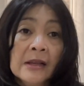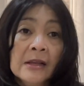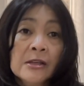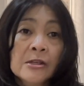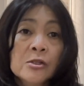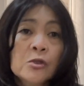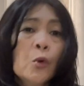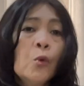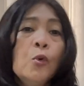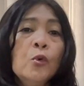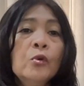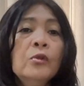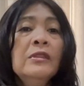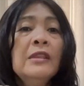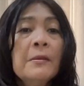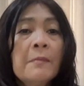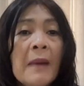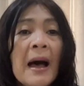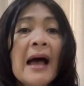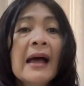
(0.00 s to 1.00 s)
So
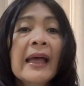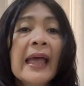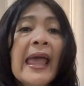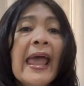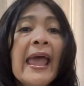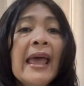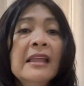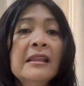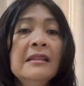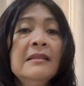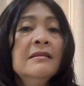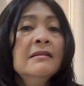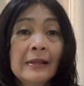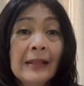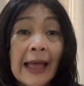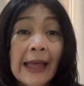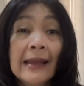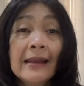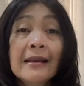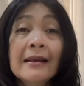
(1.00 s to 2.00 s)
the back end,
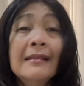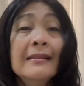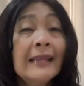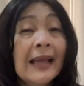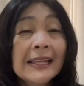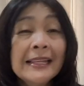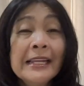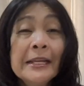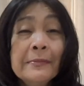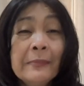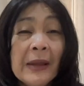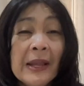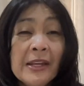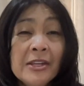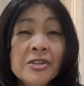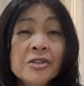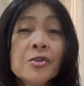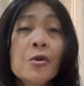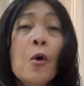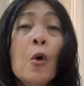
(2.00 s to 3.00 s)
like landing
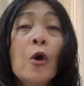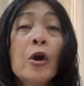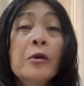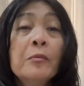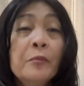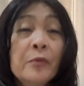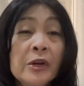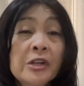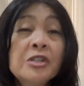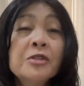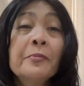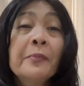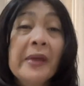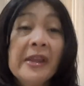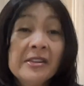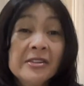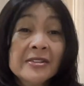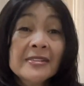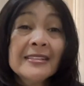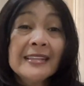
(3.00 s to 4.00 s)
page or bridge
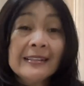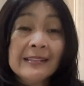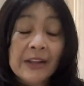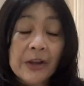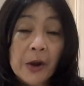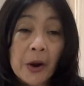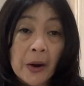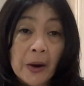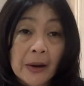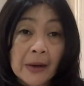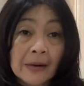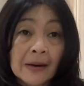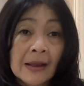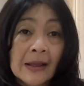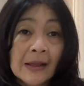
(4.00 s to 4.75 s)
page CTR.